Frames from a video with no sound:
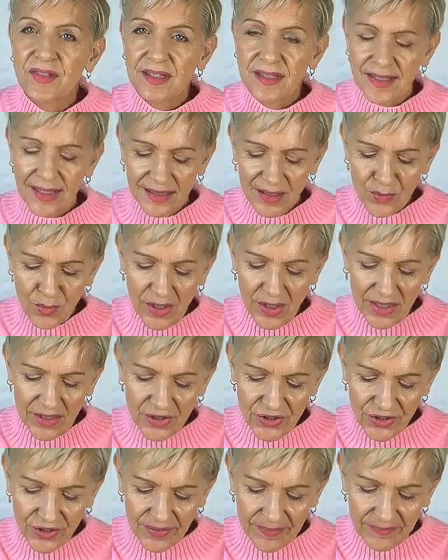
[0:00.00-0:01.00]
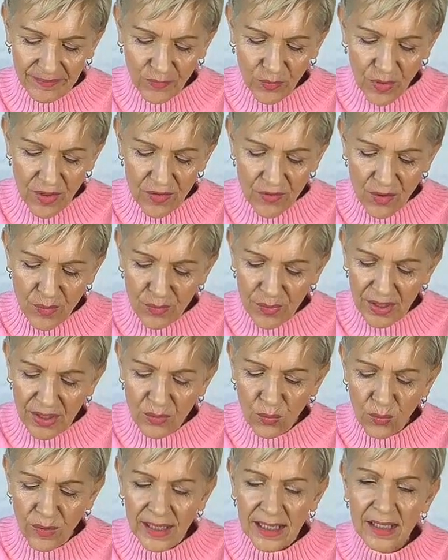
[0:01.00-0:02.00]
for celebration, whether a
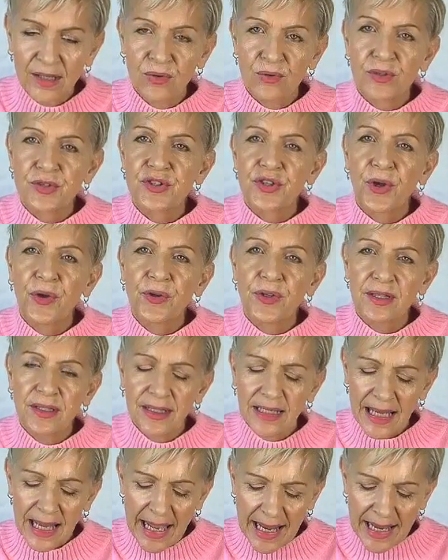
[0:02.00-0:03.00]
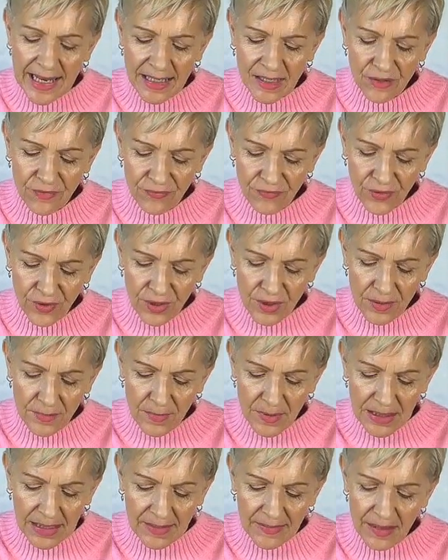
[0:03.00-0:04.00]
big win or a token gain,
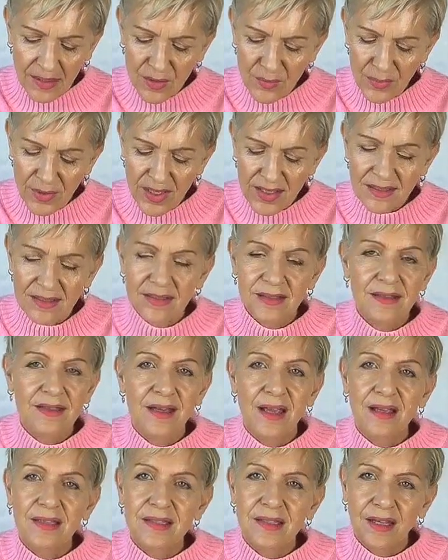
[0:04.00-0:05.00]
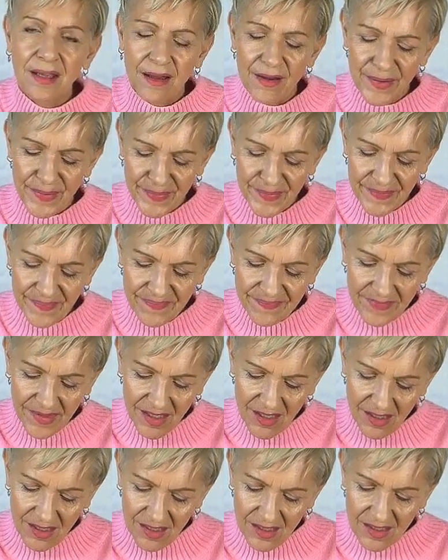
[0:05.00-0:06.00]
affirming that the best is yet to come.
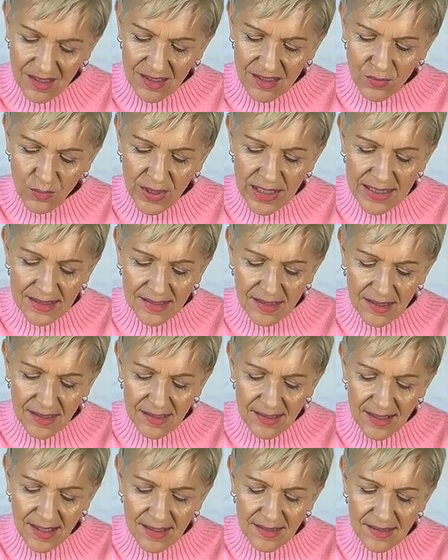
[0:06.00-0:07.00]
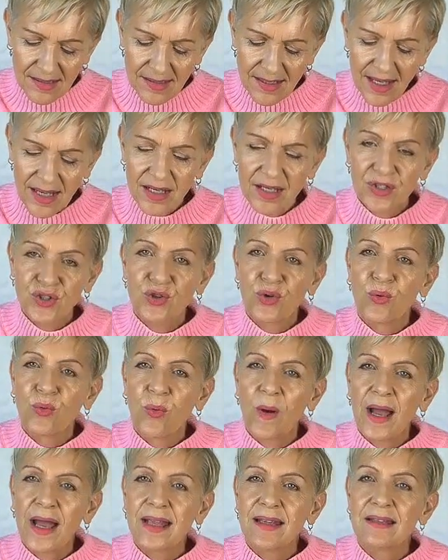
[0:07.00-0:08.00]
Sweet success is headed your
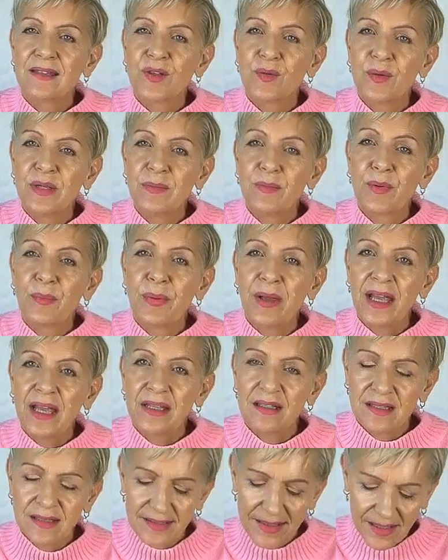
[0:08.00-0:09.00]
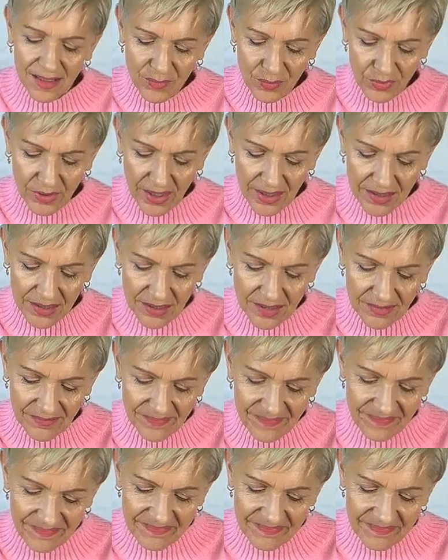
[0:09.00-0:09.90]
way, so be prepared to celebrate.